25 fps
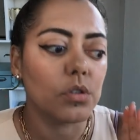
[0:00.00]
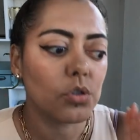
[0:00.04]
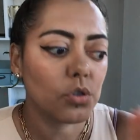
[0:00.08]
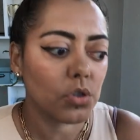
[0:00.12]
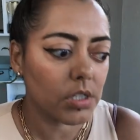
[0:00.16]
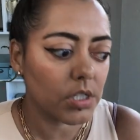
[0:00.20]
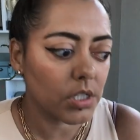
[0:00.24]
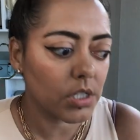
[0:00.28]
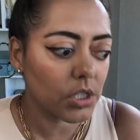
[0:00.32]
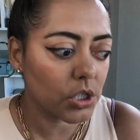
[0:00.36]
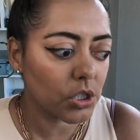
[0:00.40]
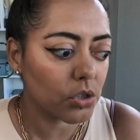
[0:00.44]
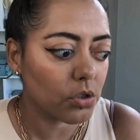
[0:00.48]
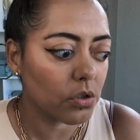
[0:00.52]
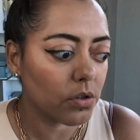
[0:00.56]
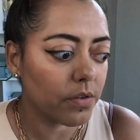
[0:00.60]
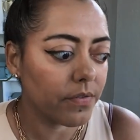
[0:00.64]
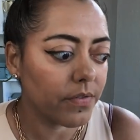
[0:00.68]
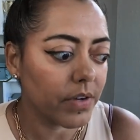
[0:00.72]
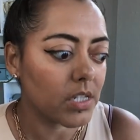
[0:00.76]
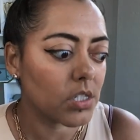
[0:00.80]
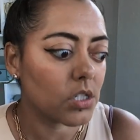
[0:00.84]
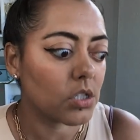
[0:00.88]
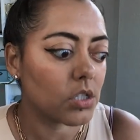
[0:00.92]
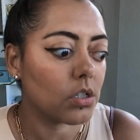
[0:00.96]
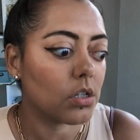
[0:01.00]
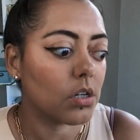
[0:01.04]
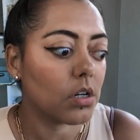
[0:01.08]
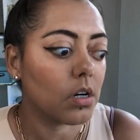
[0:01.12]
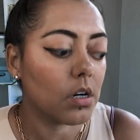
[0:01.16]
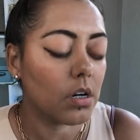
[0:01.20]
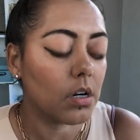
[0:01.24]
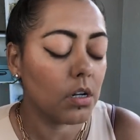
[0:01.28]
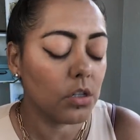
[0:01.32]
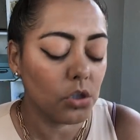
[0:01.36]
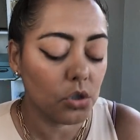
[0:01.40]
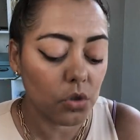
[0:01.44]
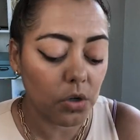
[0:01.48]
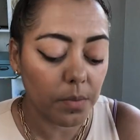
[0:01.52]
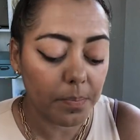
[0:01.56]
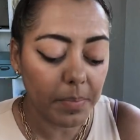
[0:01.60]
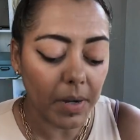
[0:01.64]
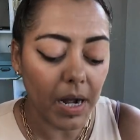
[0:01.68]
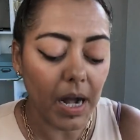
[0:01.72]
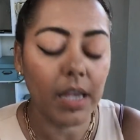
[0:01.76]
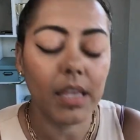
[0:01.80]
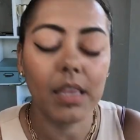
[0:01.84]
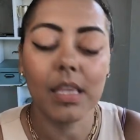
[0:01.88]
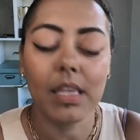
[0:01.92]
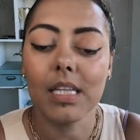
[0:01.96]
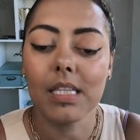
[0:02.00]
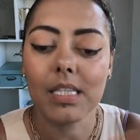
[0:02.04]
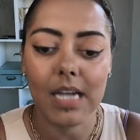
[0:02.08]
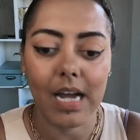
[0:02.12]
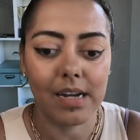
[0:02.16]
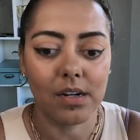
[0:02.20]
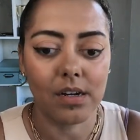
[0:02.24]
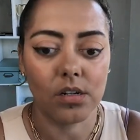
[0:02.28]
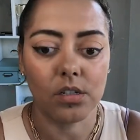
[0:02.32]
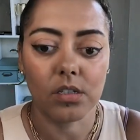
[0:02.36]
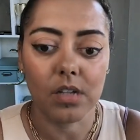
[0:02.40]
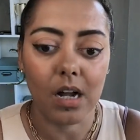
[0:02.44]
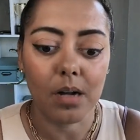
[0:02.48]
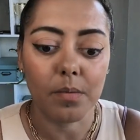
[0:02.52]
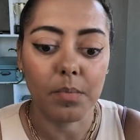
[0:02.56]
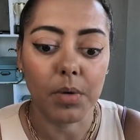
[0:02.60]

traditional investor you're buying the entire stock